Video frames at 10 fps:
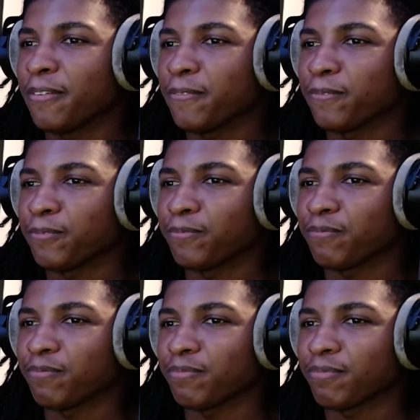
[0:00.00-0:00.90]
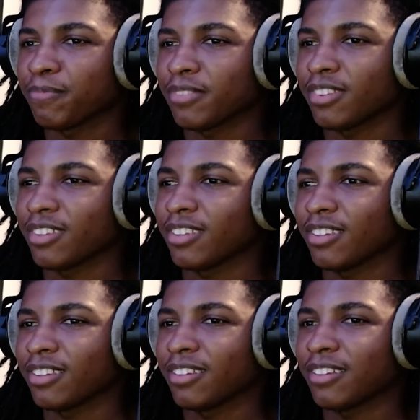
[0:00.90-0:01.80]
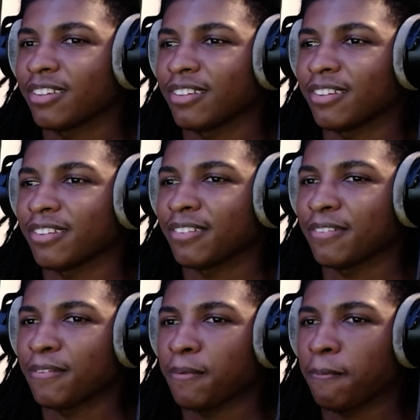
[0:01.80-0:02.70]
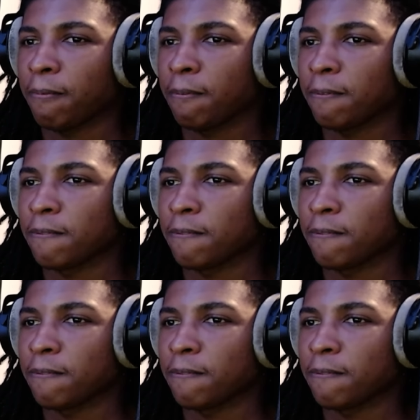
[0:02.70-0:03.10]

Hey, don't drop your hands when you throw that down. You gotta take a breath.